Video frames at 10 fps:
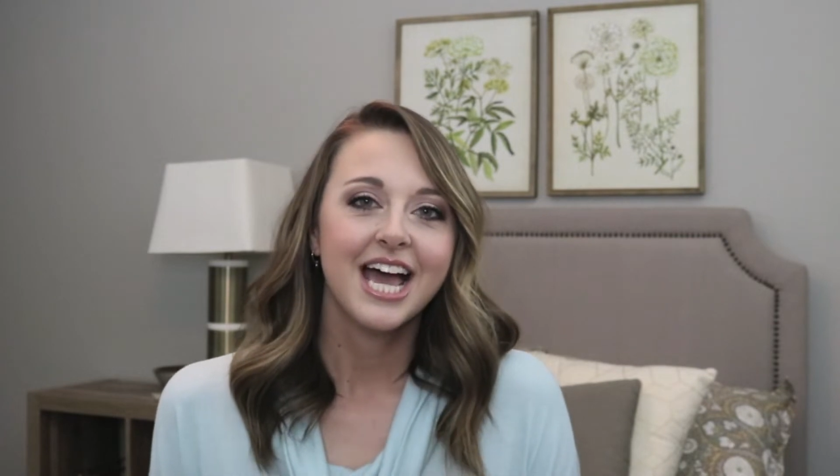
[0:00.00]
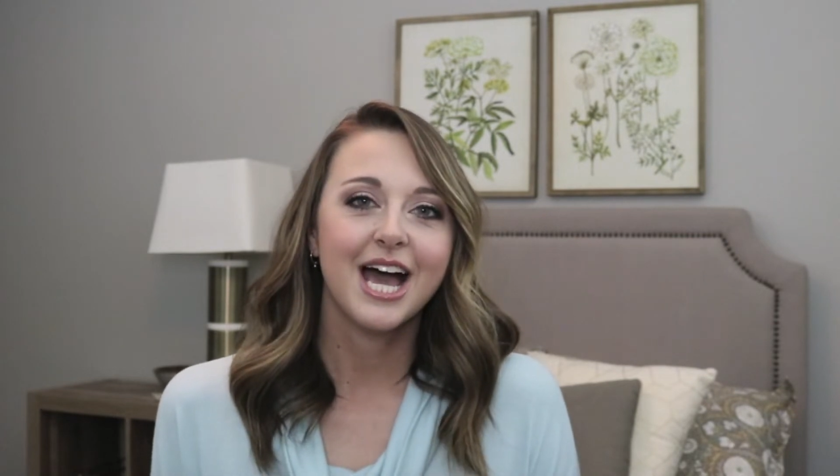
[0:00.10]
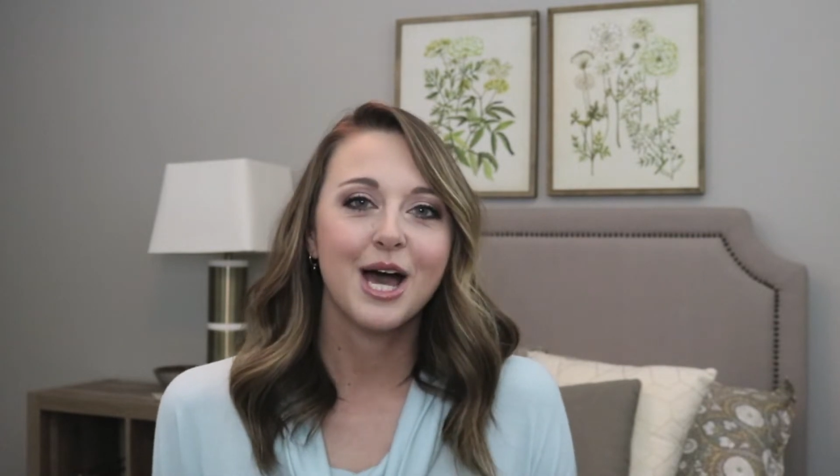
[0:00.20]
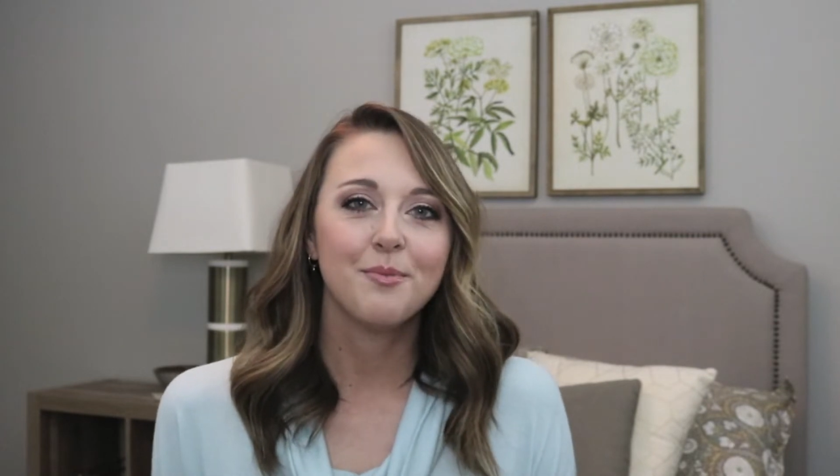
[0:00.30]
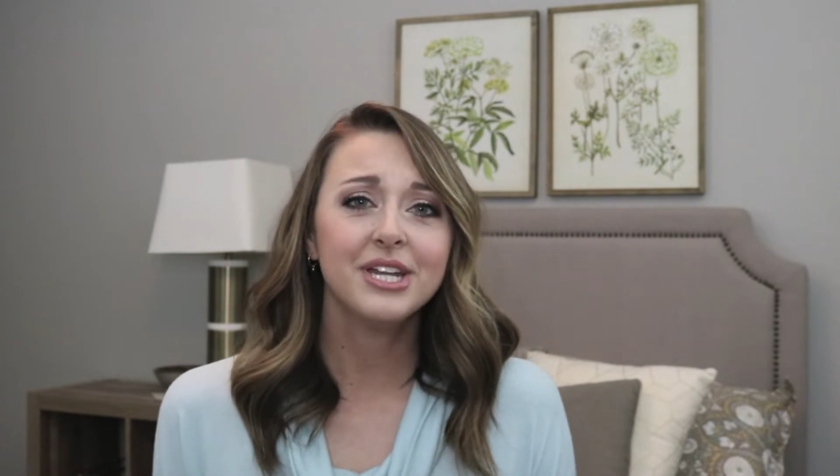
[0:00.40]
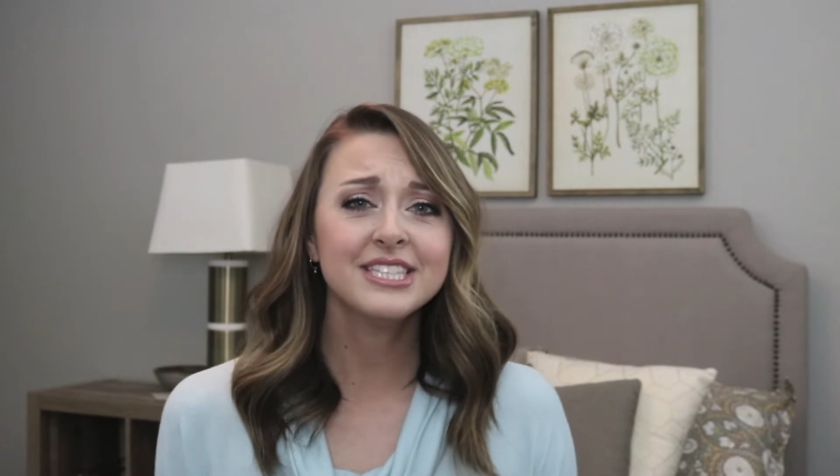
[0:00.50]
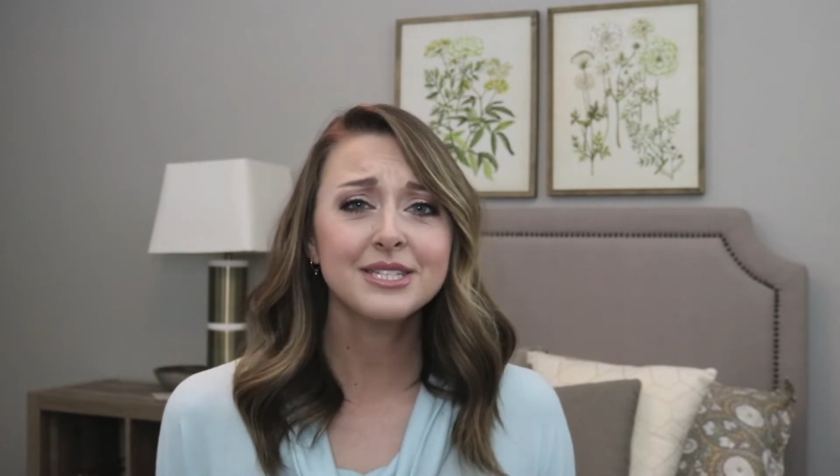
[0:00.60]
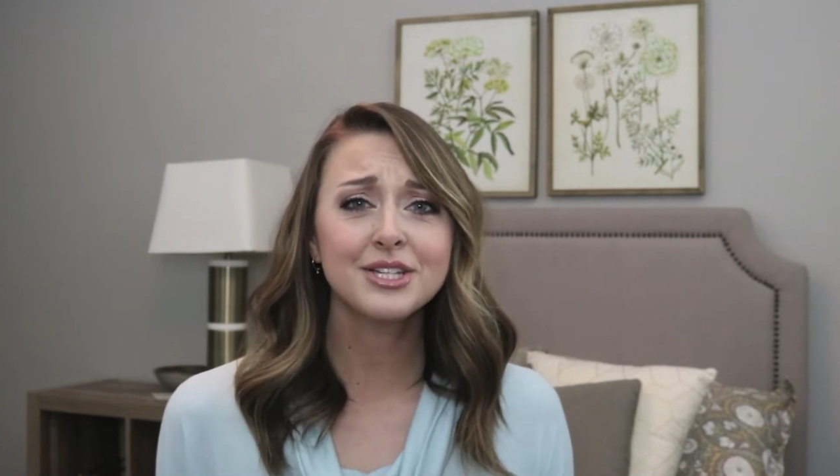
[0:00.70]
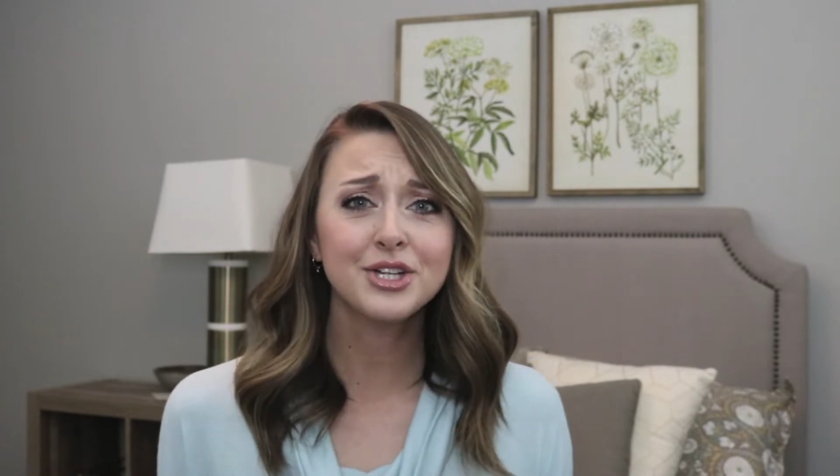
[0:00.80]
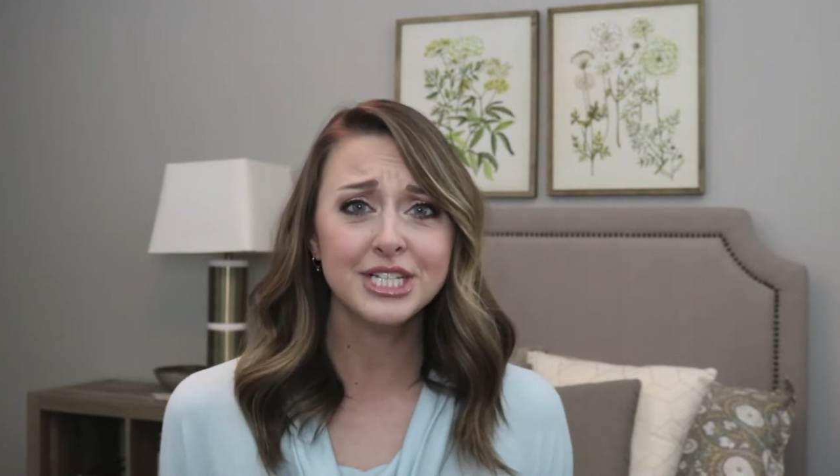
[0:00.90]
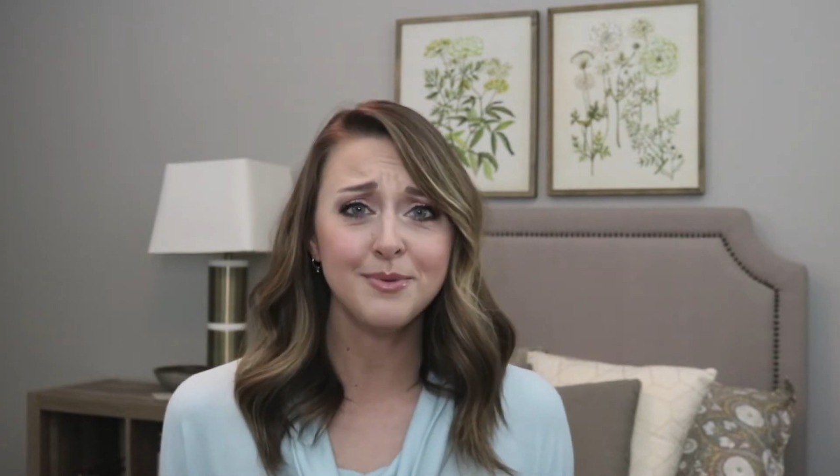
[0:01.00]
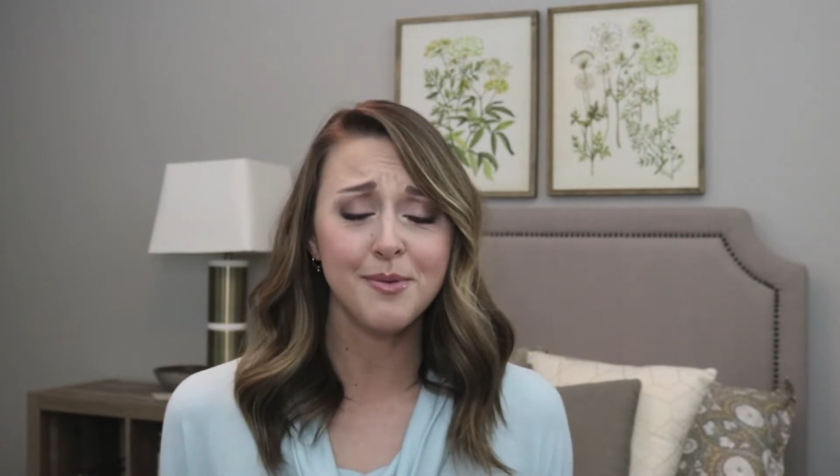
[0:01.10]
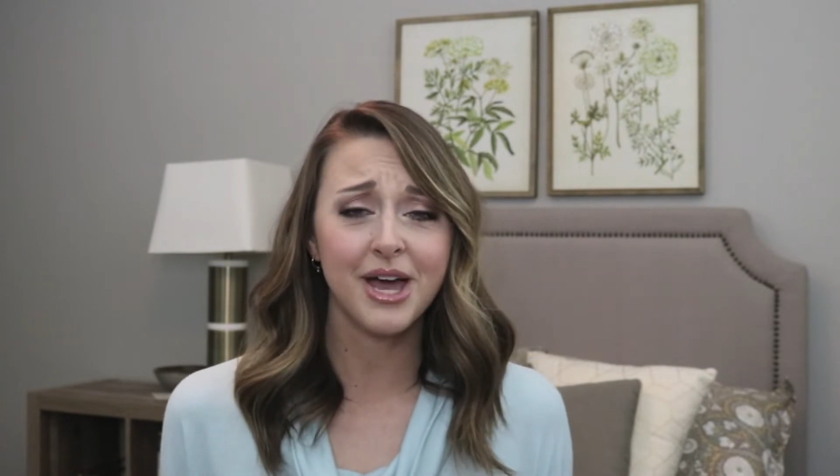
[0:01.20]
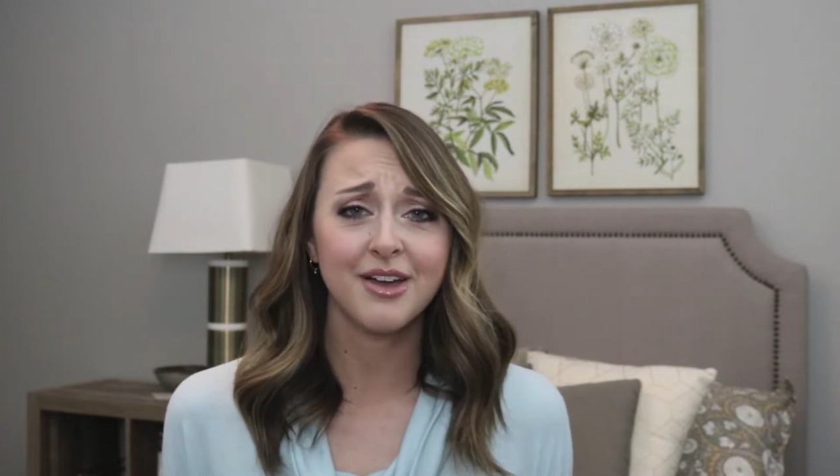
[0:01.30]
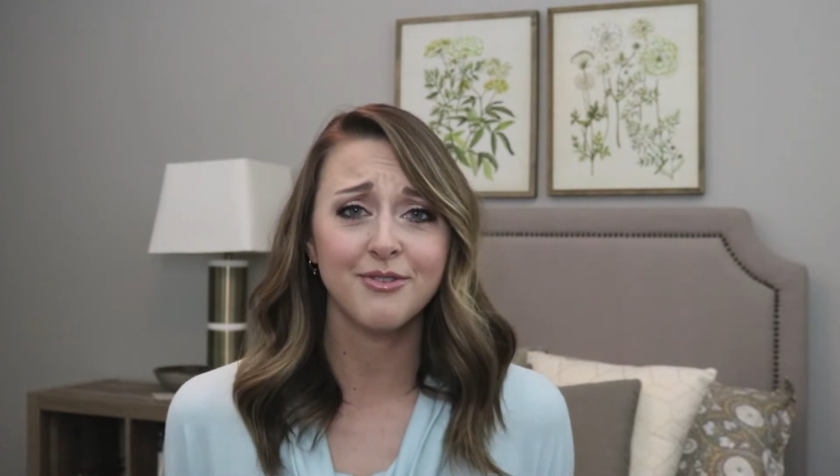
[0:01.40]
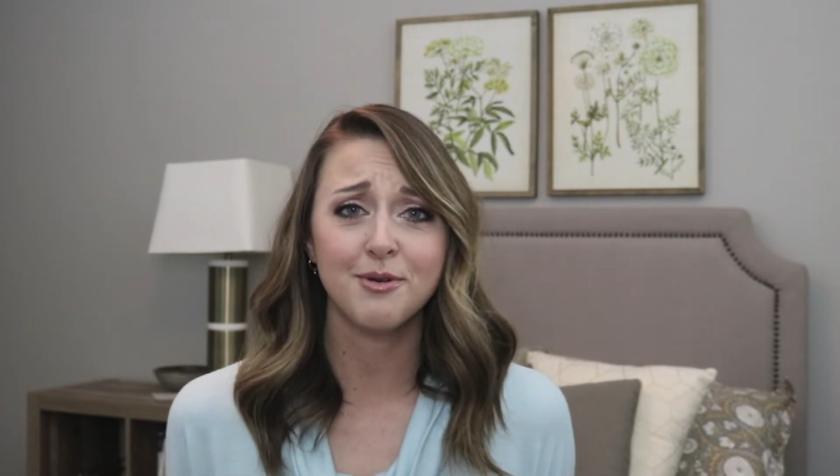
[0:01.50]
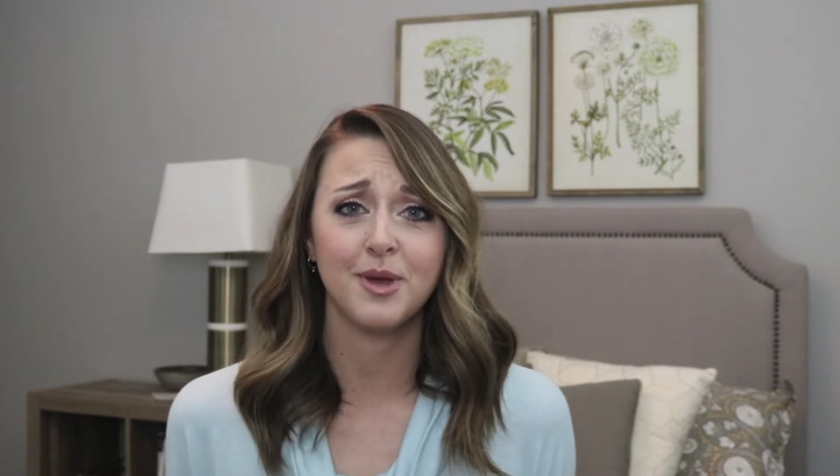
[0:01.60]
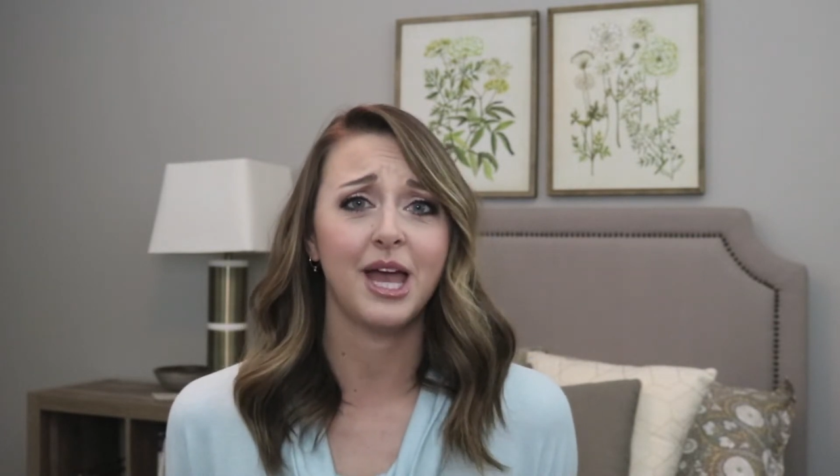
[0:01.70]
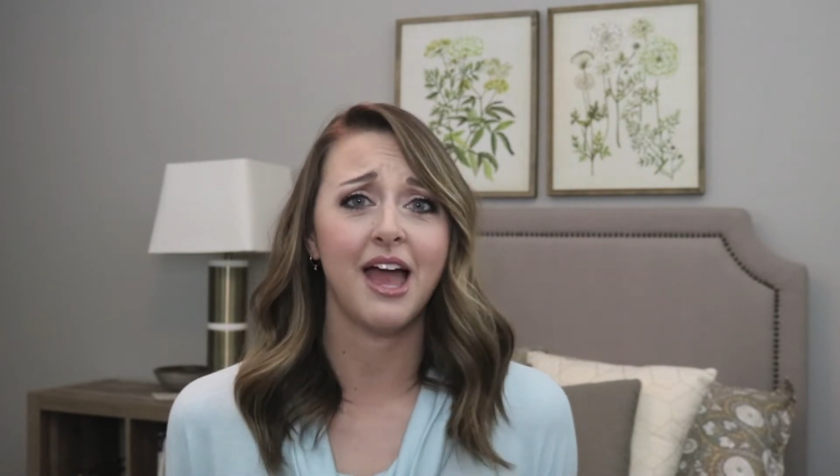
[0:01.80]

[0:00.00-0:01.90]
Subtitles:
But it's good to be back filming.